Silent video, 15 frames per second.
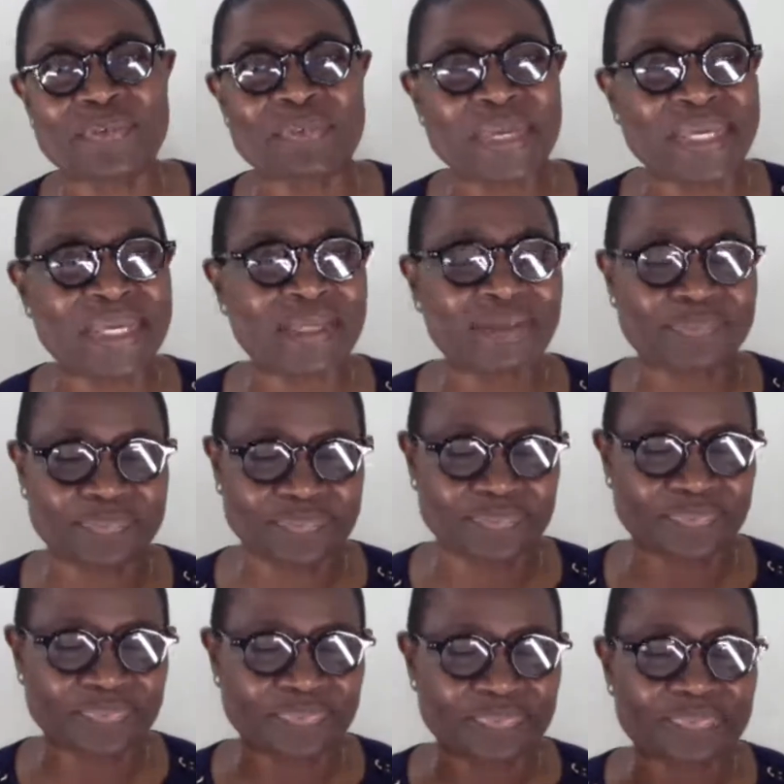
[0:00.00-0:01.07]
me.
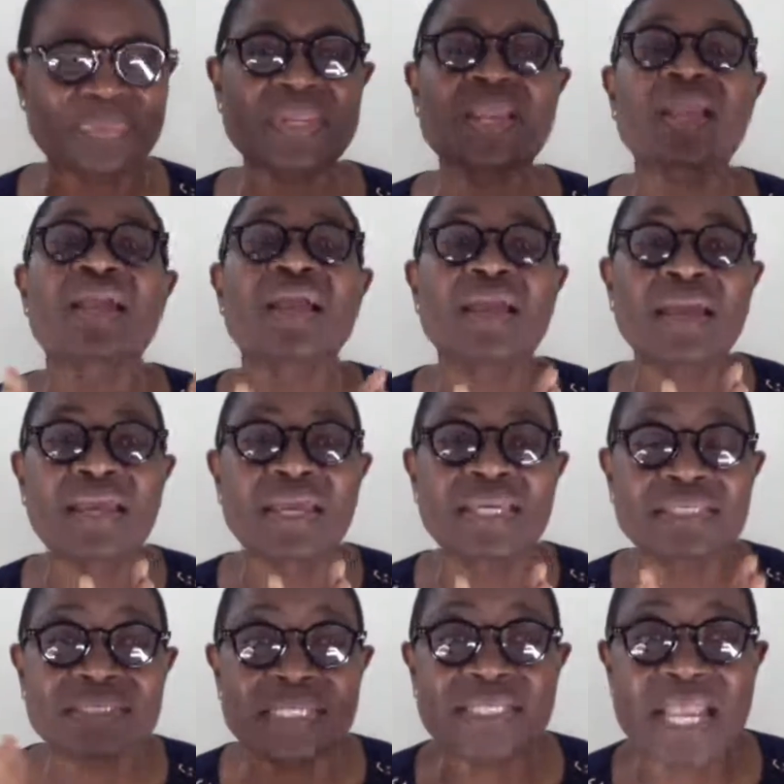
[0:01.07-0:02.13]

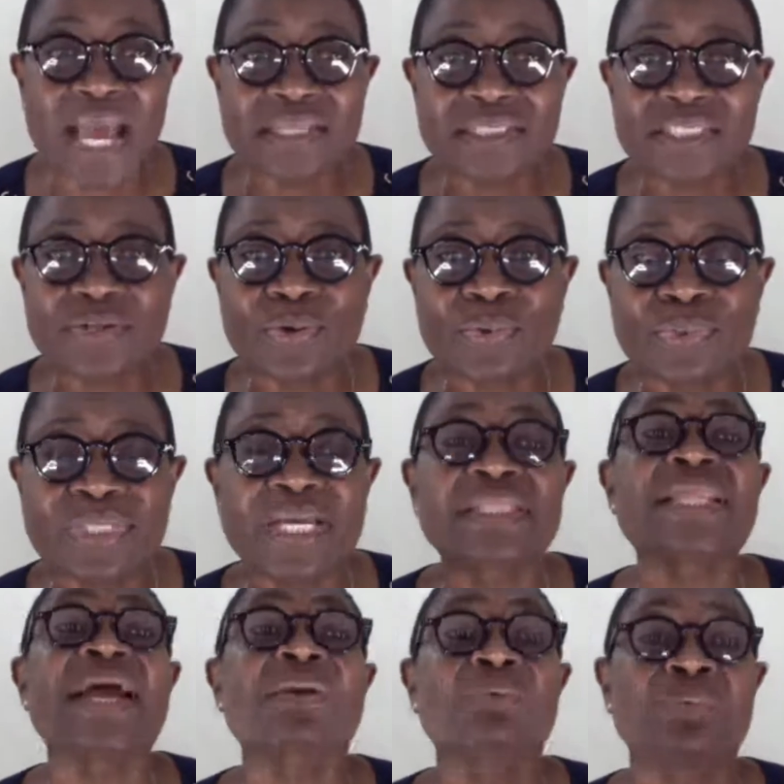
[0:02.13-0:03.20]
It's an article that
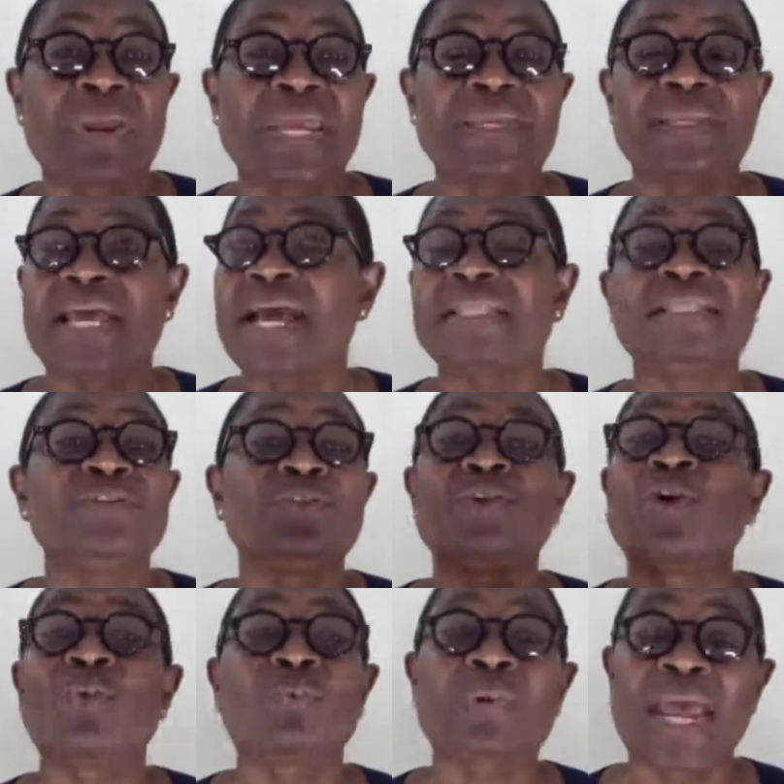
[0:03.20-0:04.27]
I read. I did
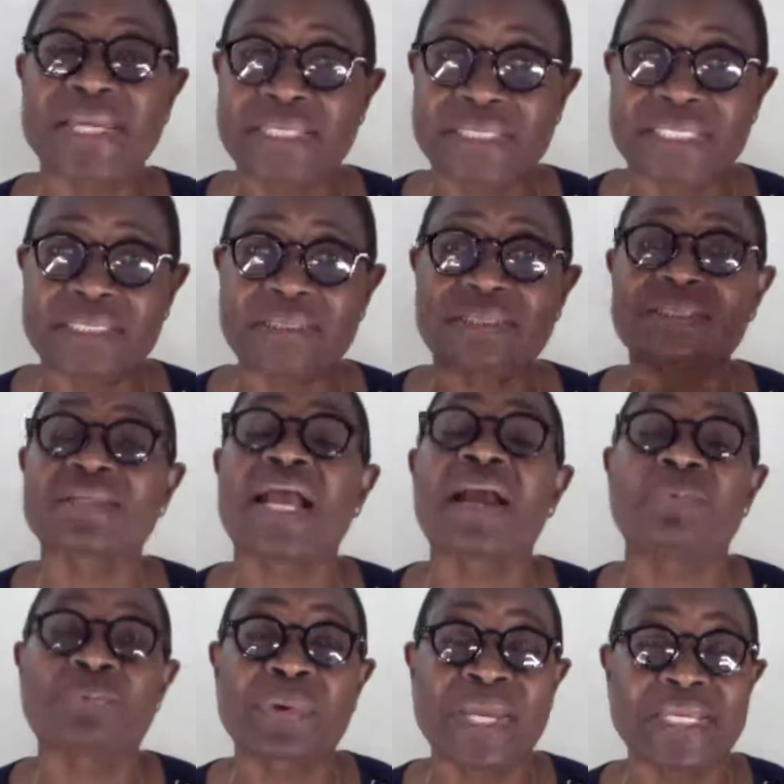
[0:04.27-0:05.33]
not write it. I
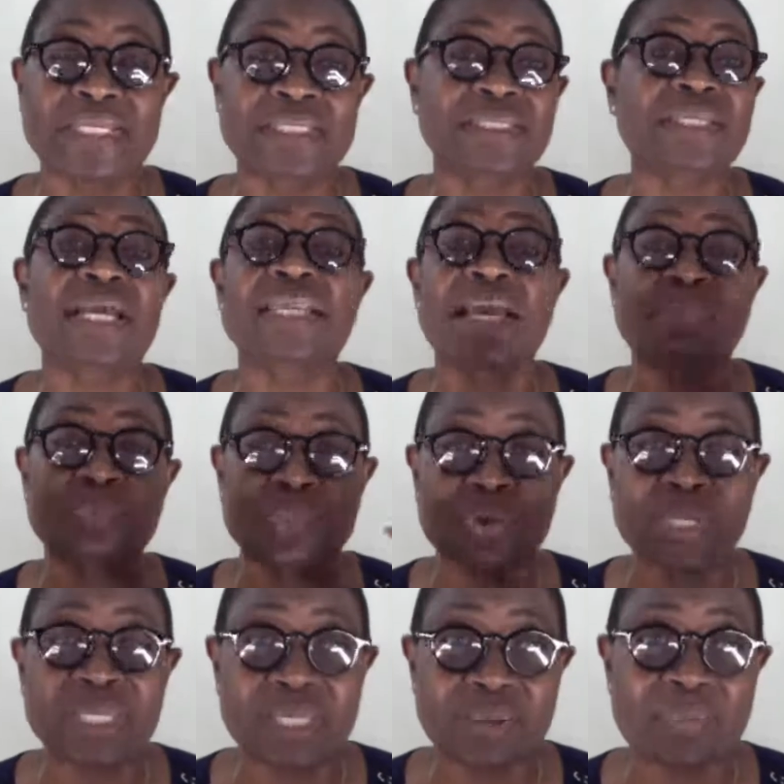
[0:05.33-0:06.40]
read it and I'm
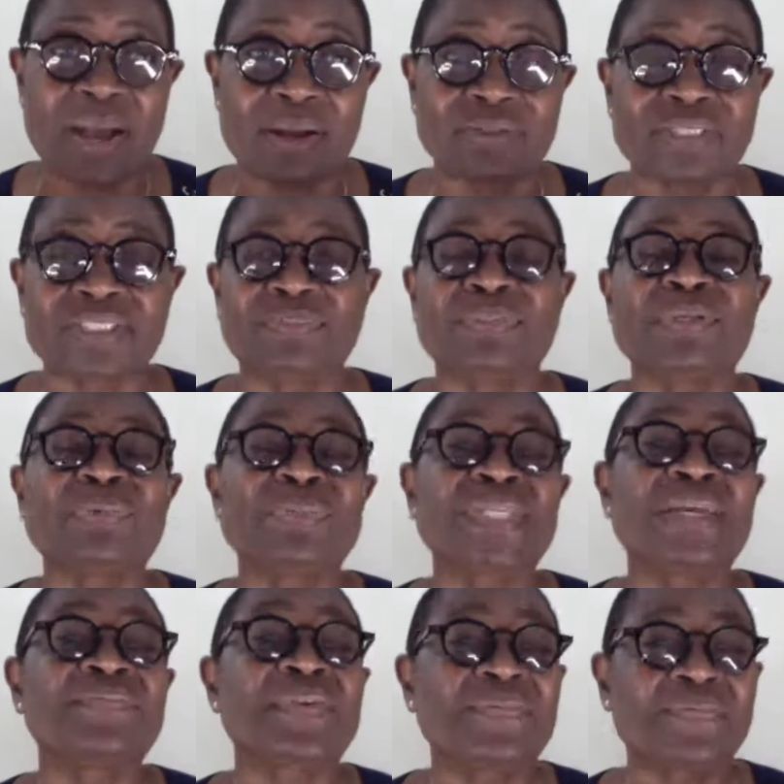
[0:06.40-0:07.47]
talking about it because
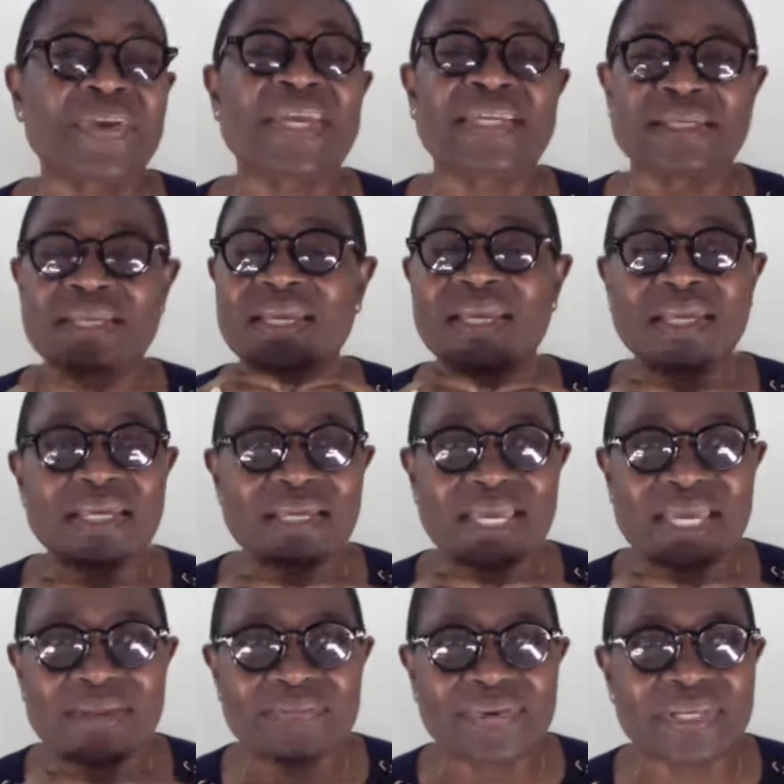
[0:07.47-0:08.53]
everything
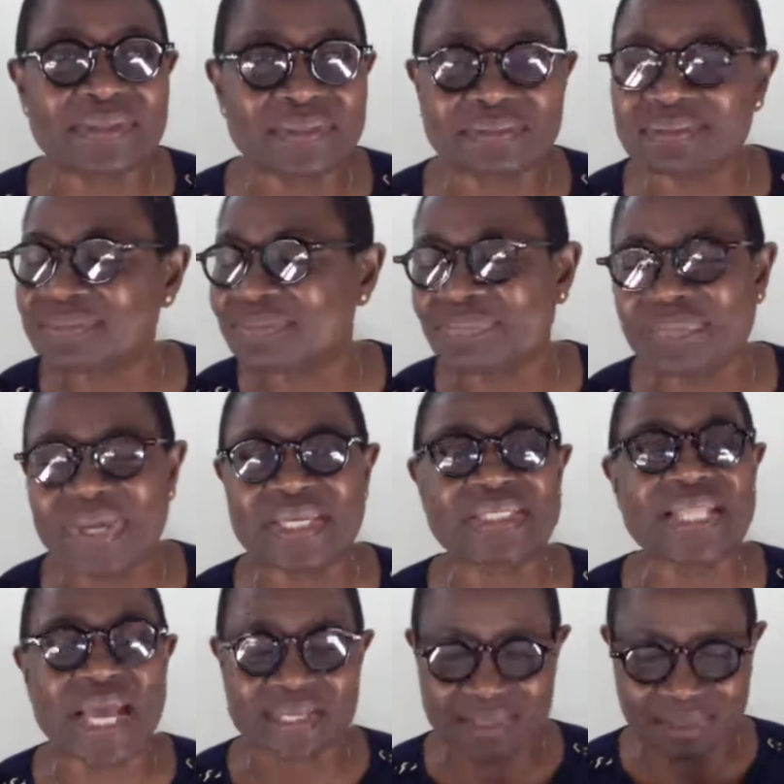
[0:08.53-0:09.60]

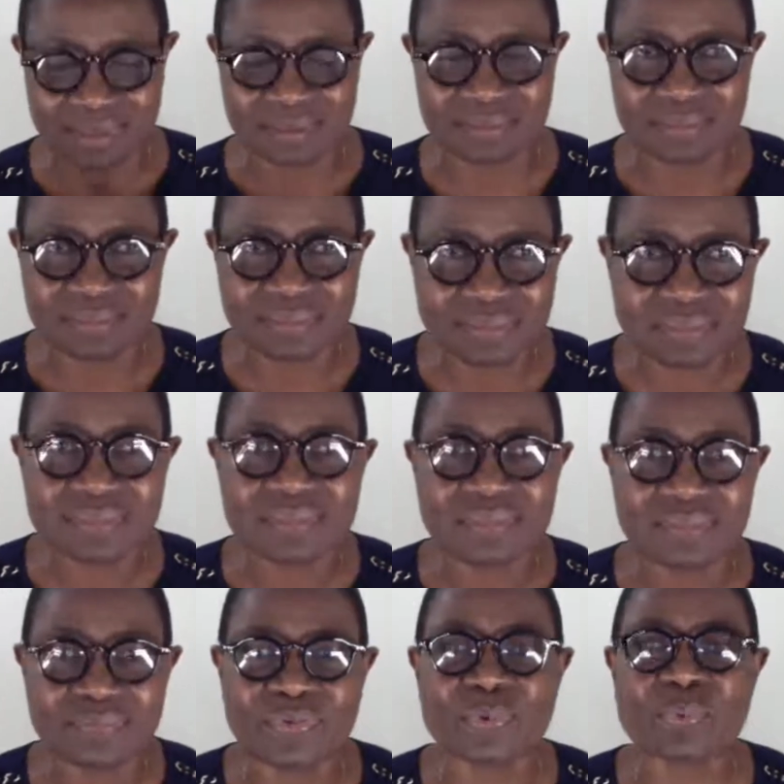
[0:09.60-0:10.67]
that
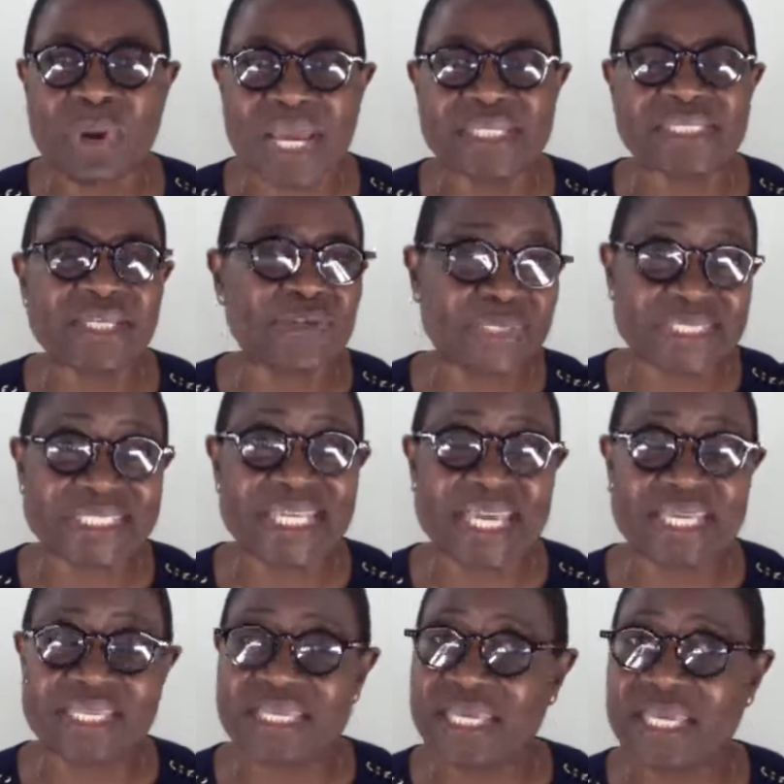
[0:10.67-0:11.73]
the writer
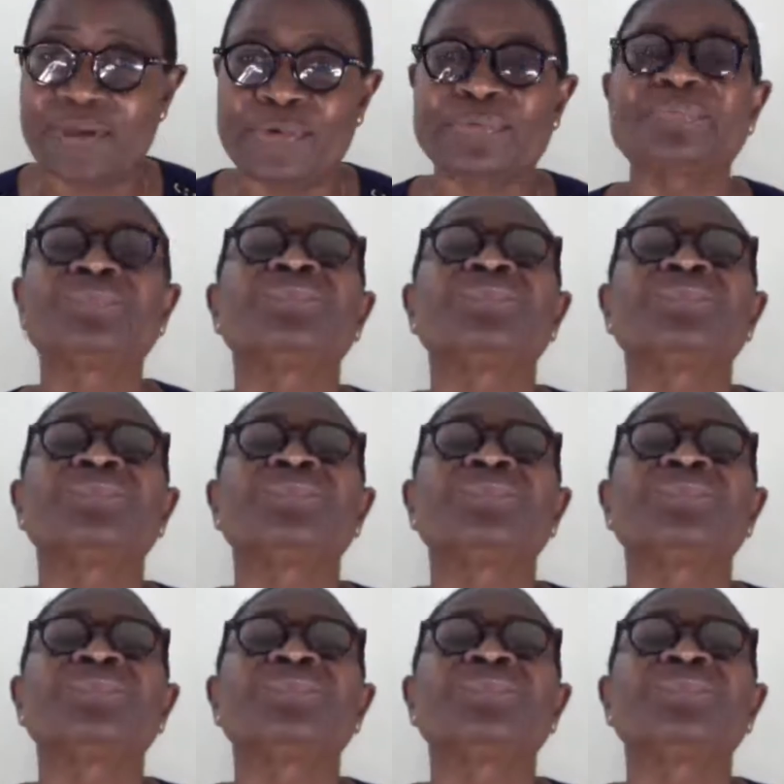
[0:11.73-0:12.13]
said here,